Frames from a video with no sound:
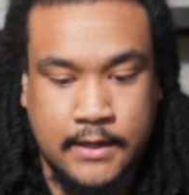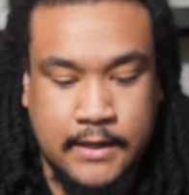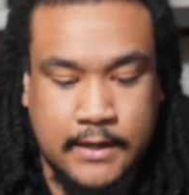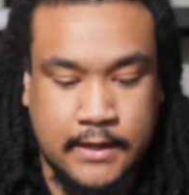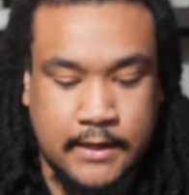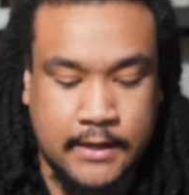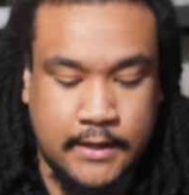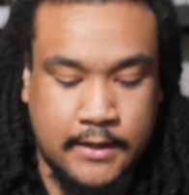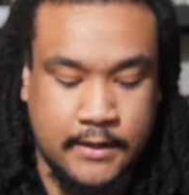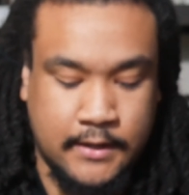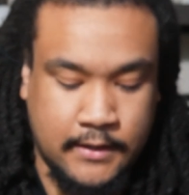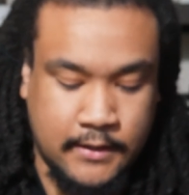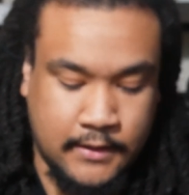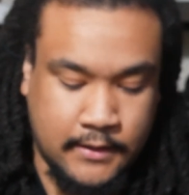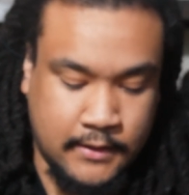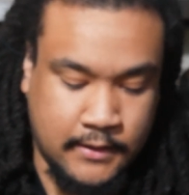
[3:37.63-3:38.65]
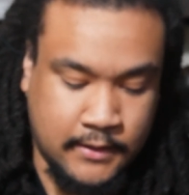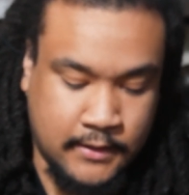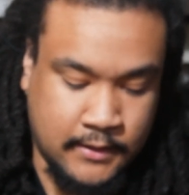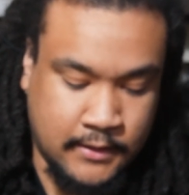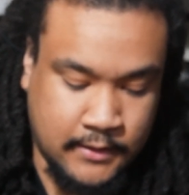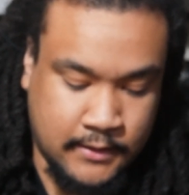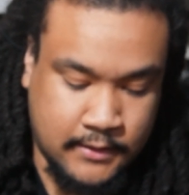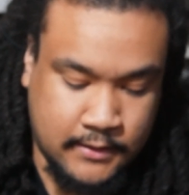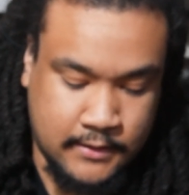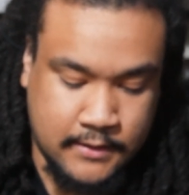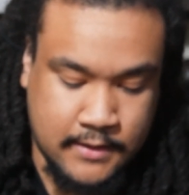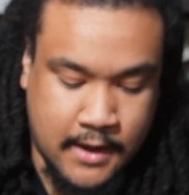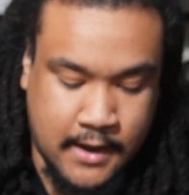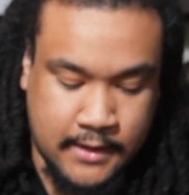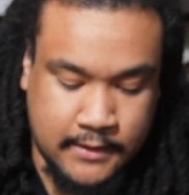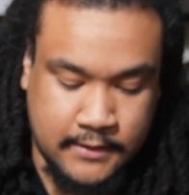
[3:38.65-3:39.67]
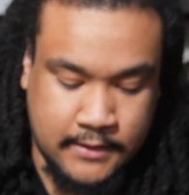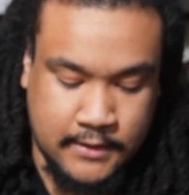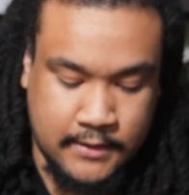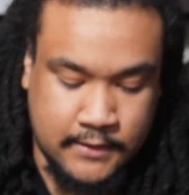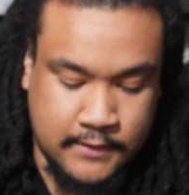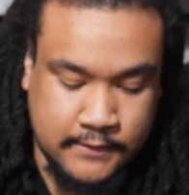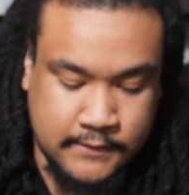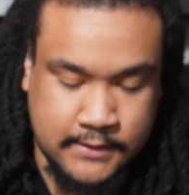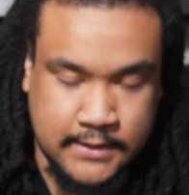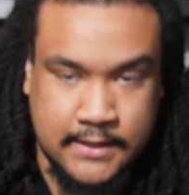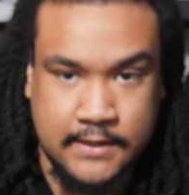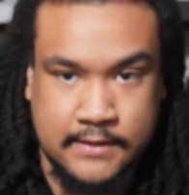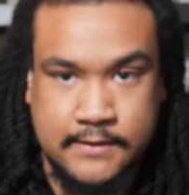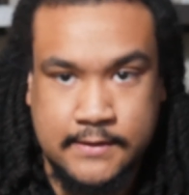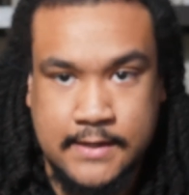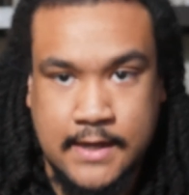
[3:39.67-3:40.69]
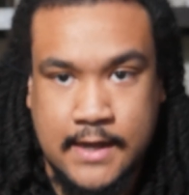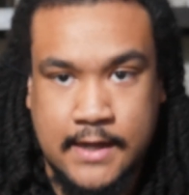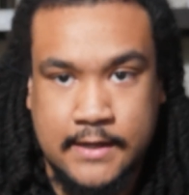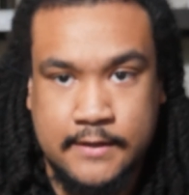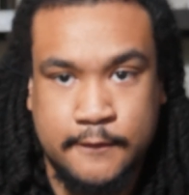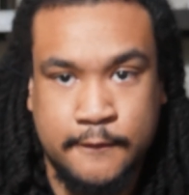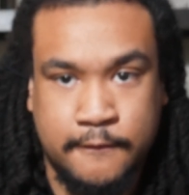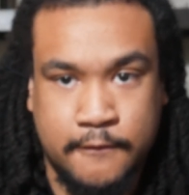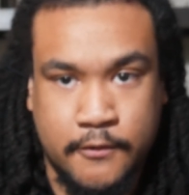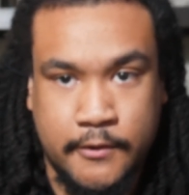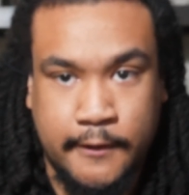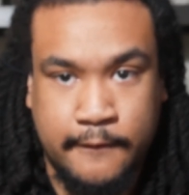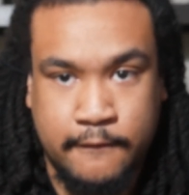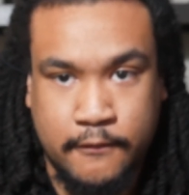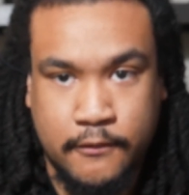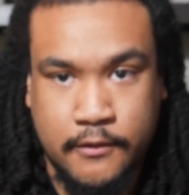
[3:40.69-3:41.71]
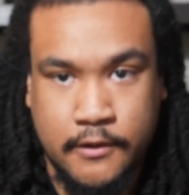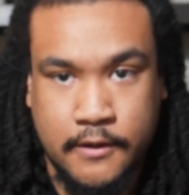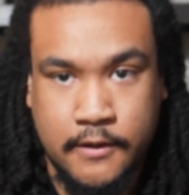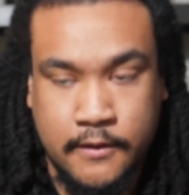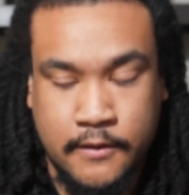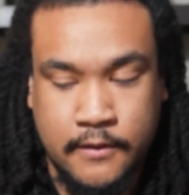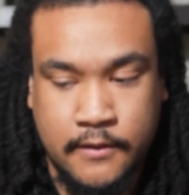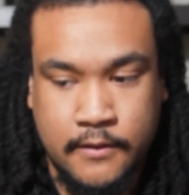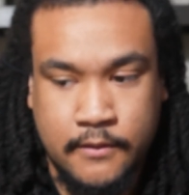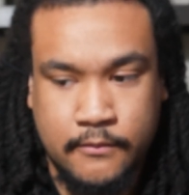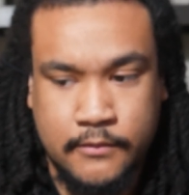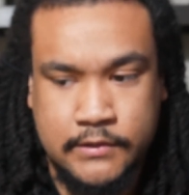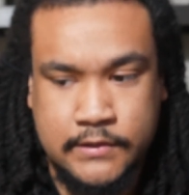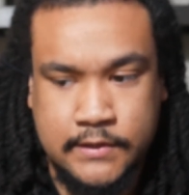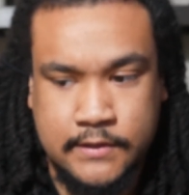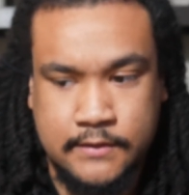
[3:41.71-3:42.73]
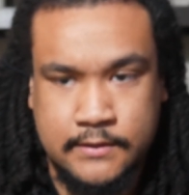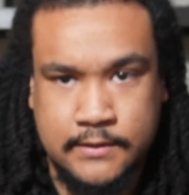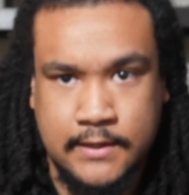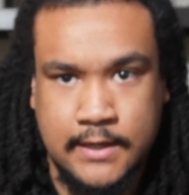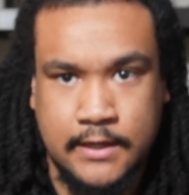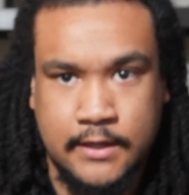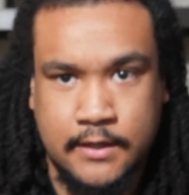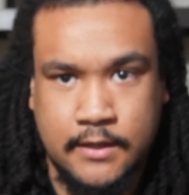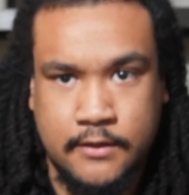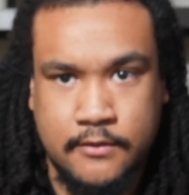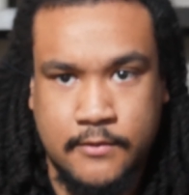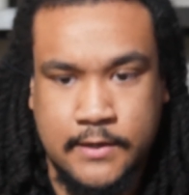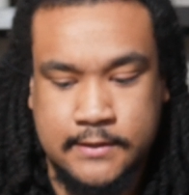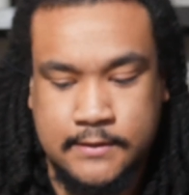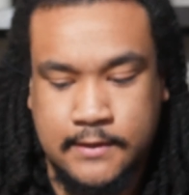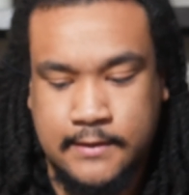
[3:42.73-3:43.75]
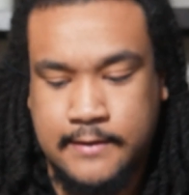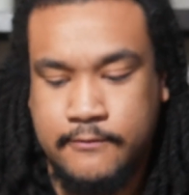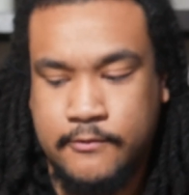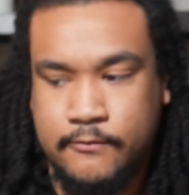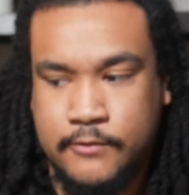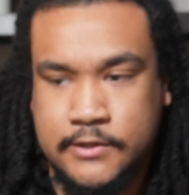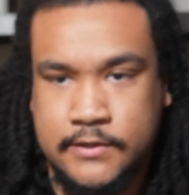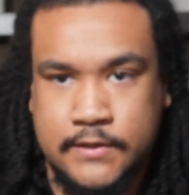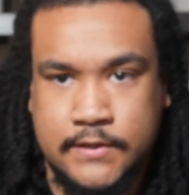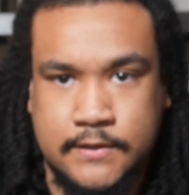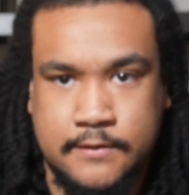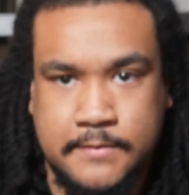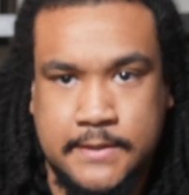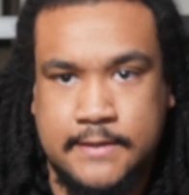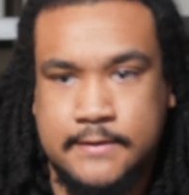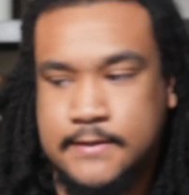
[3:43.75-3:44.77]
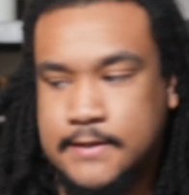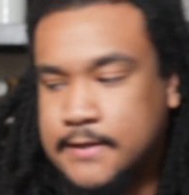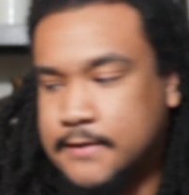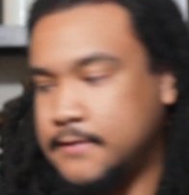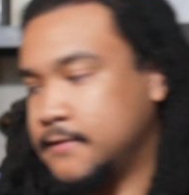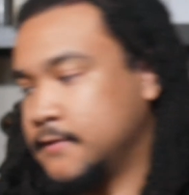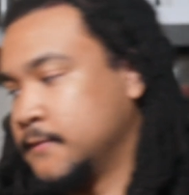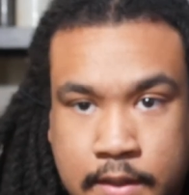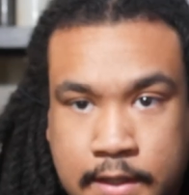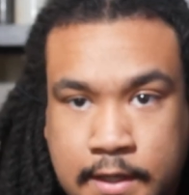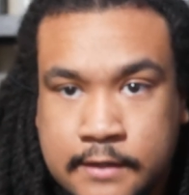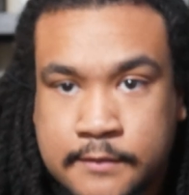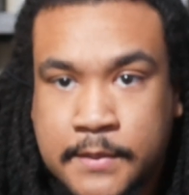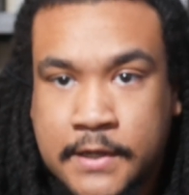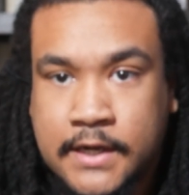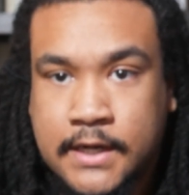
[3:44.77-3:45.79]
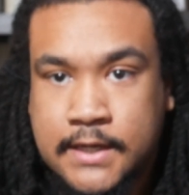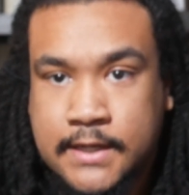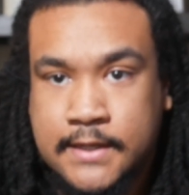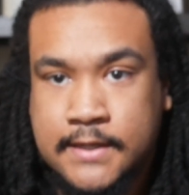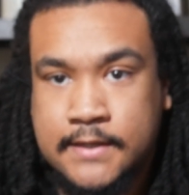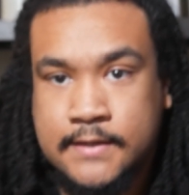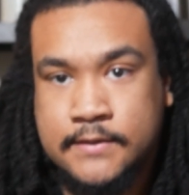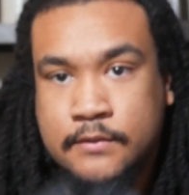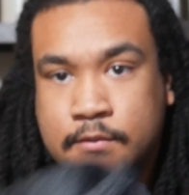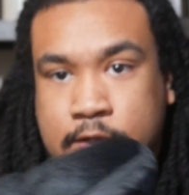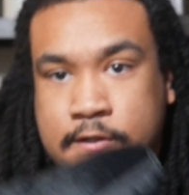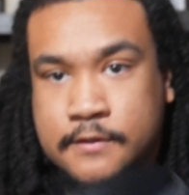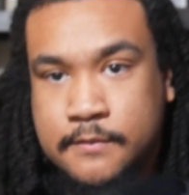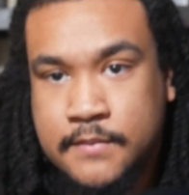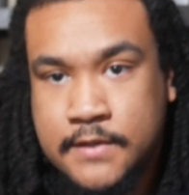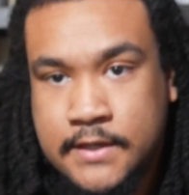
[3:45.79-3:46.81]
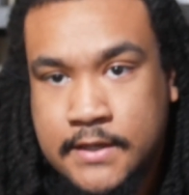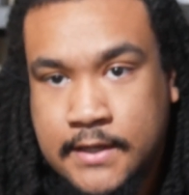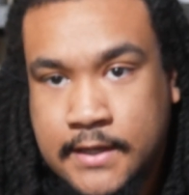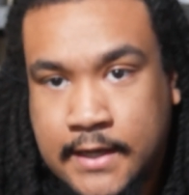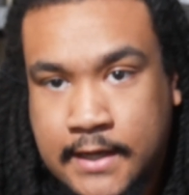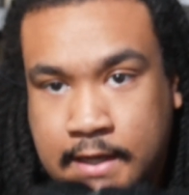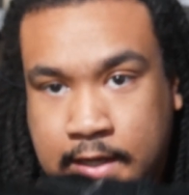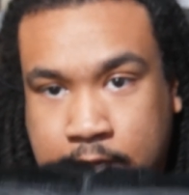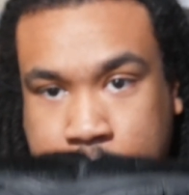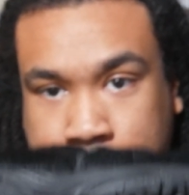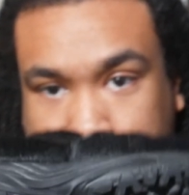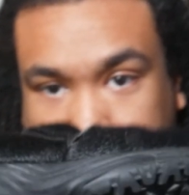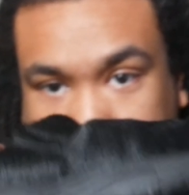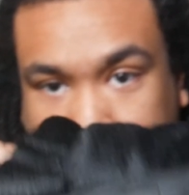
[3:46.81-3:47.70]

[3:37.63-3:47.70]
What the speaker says: I got these in a size 44, which is like a US 11, which is my size. Next pair is going to be a